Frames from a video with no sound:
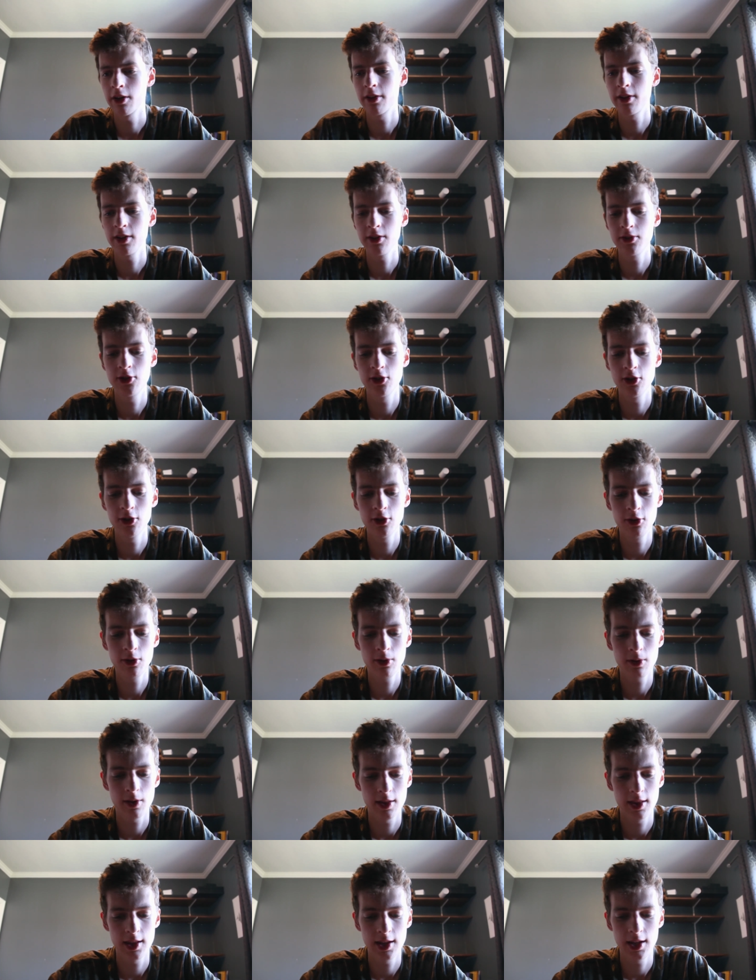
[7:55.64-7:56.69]
thing
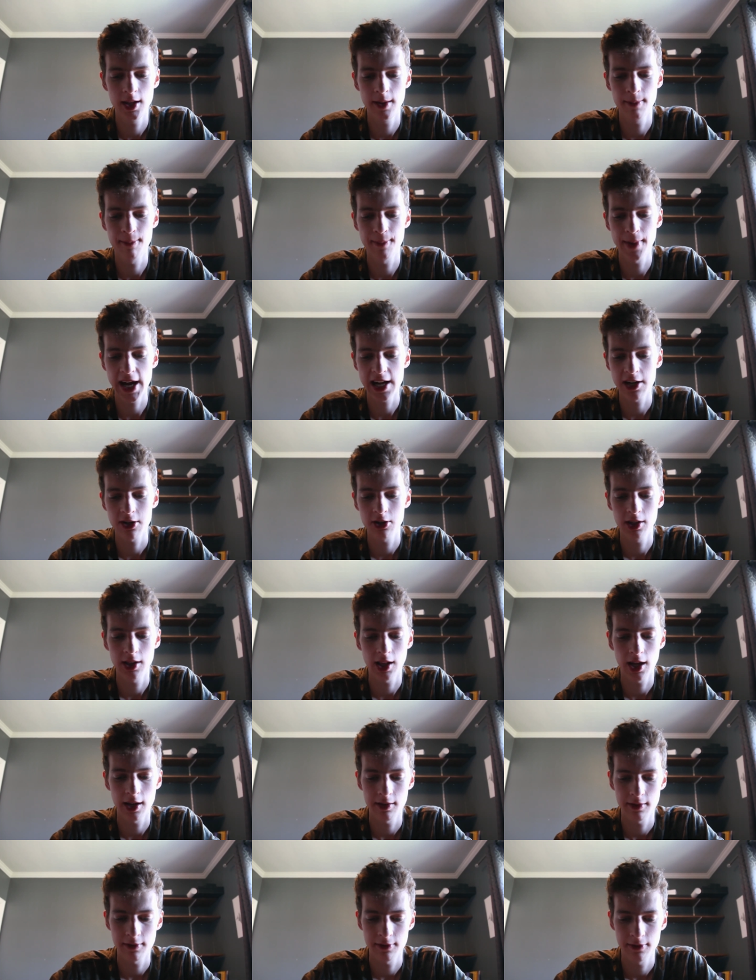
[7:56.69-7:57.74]
too, the battery
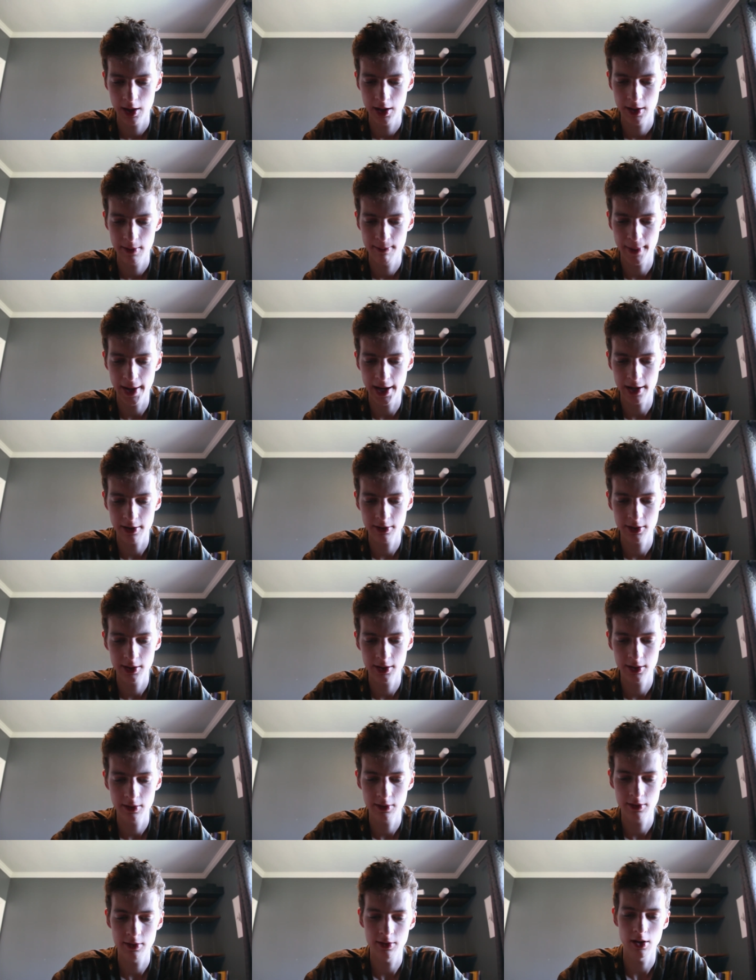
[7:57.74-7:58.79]
life. The
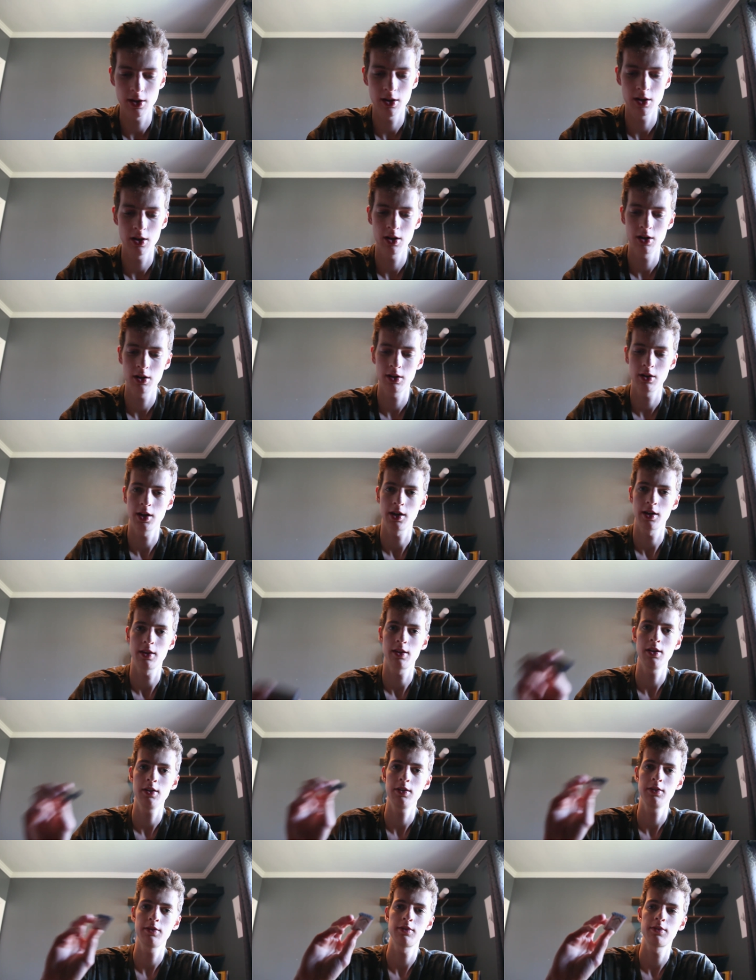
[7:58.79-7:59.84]
batteries are like
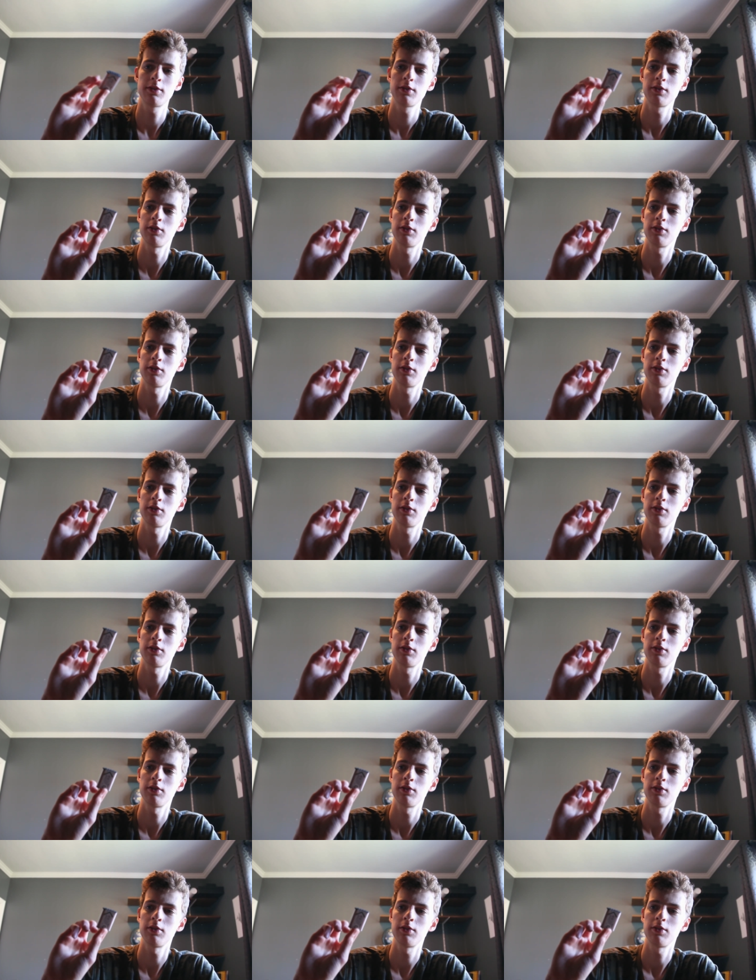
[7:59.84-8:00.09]
this.